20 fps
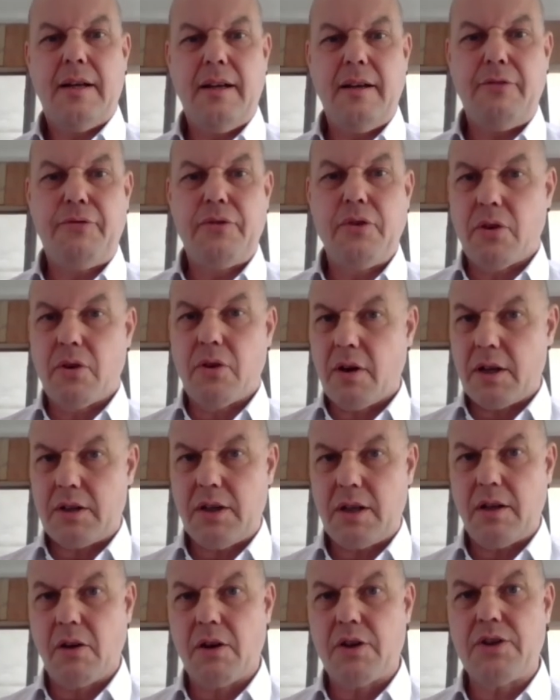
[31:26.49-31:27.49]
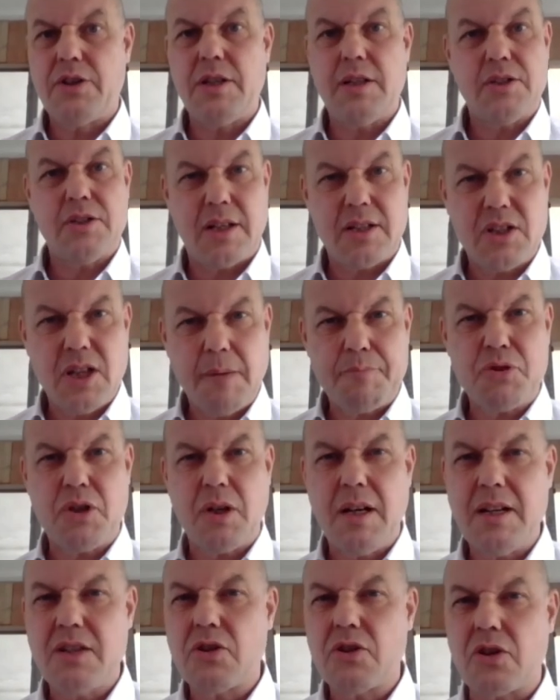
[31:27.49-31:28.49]
If your technology is
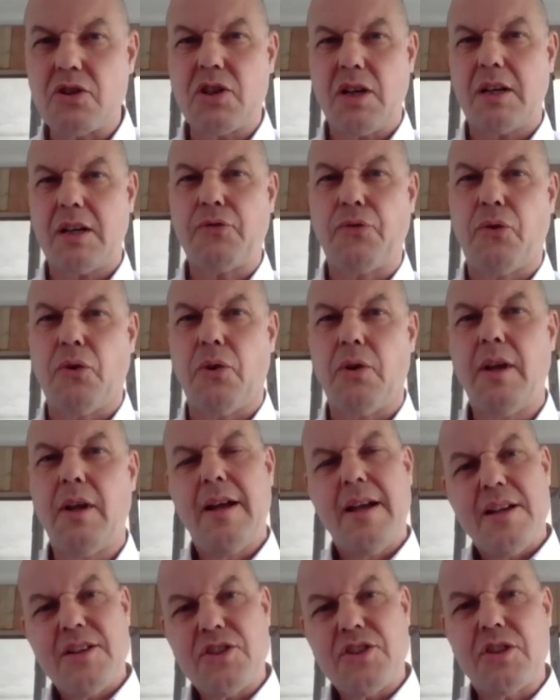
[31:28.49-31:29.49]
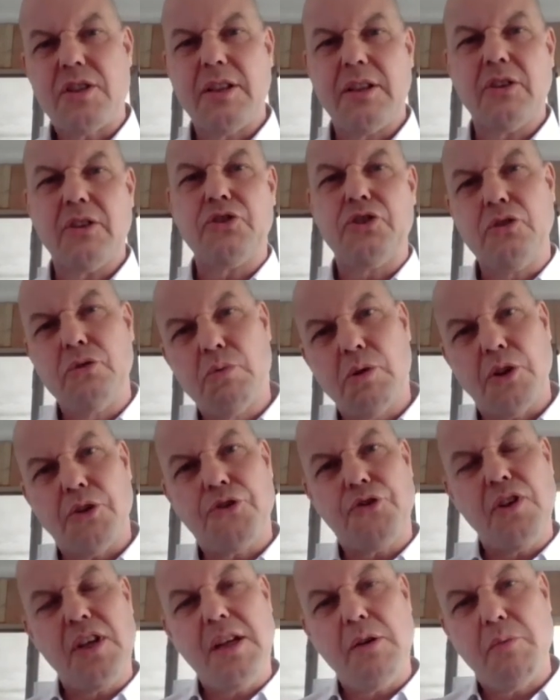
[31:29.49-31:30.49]
exceptionally successful, still you will
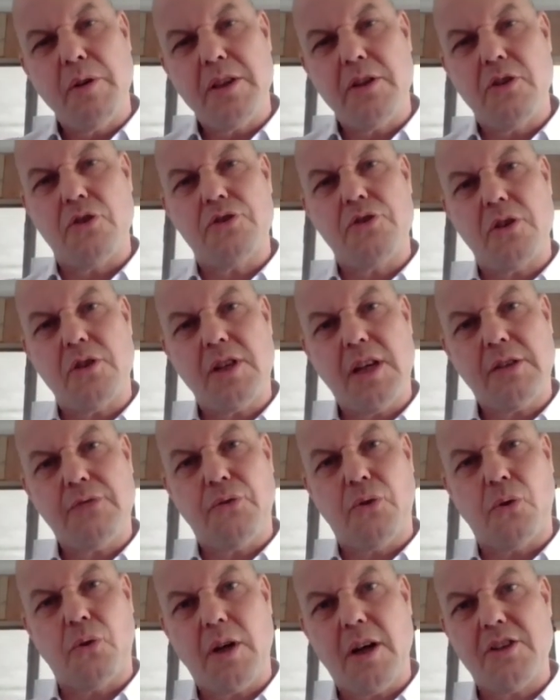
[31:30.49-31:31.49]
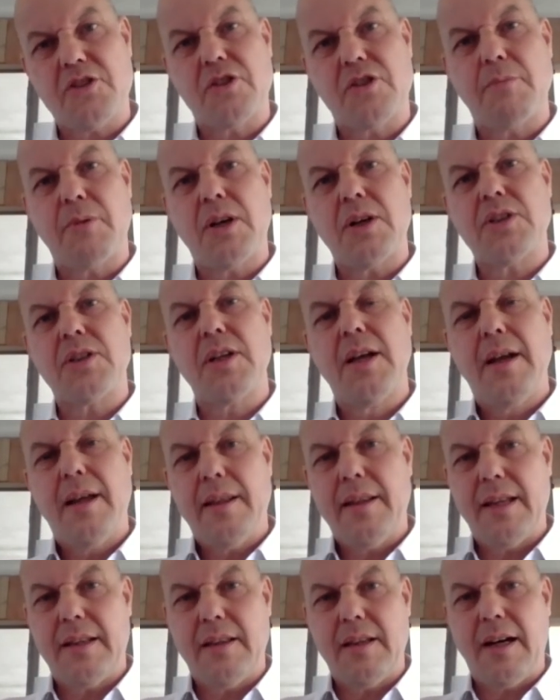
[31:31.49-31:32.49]
see with your successful customers
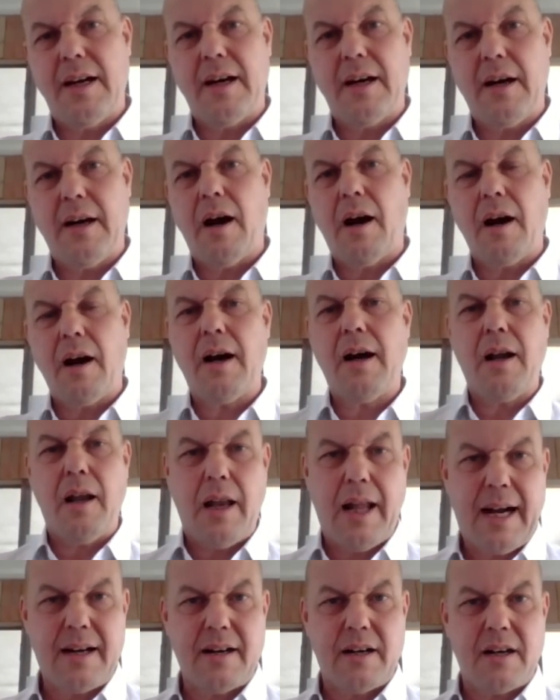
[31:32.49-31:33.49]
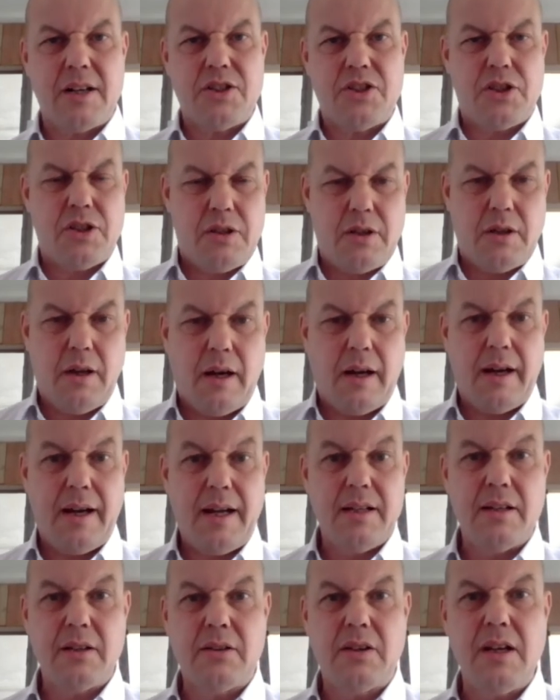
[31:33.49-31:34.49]
that there are laggards
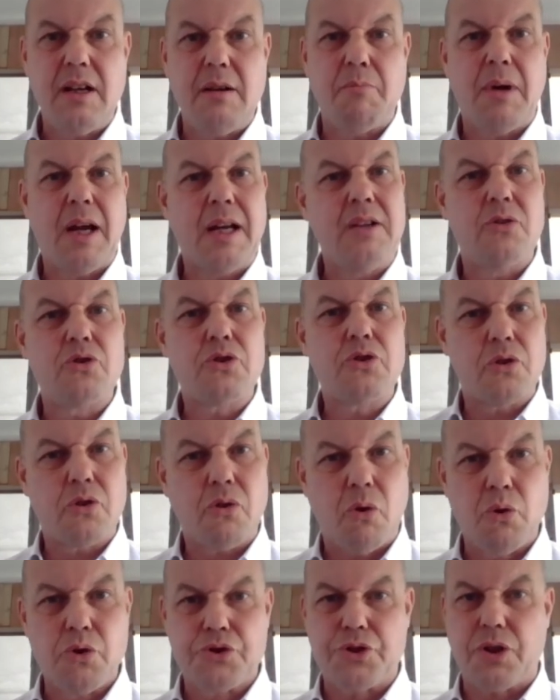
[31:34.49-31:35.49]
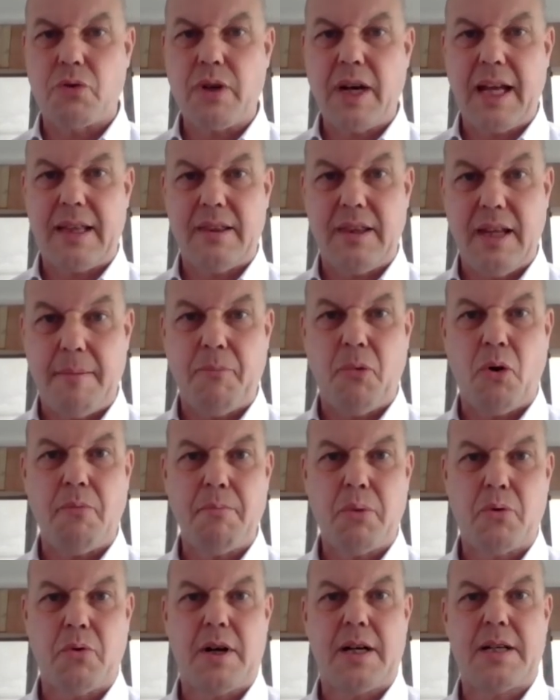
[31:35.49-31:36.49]
in the team, and you should also get them on
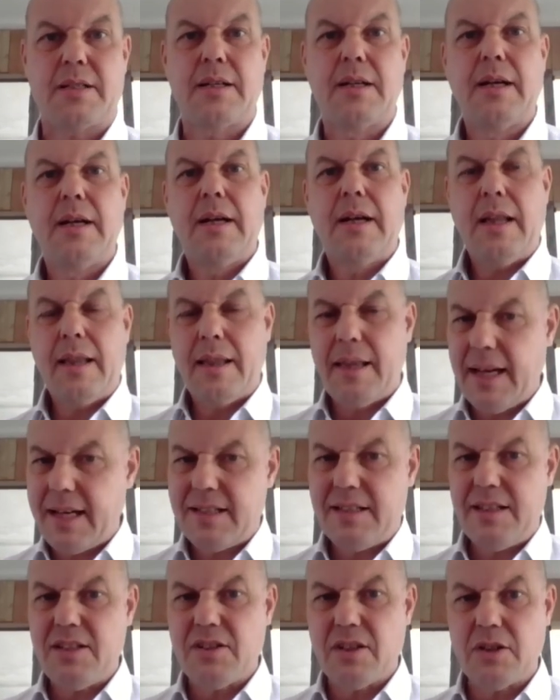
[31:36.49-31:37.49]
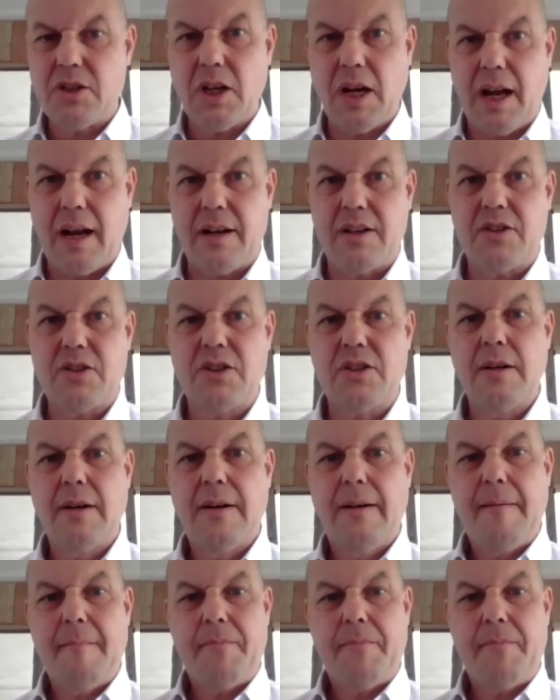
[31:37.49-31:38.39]
board. That is a challenge.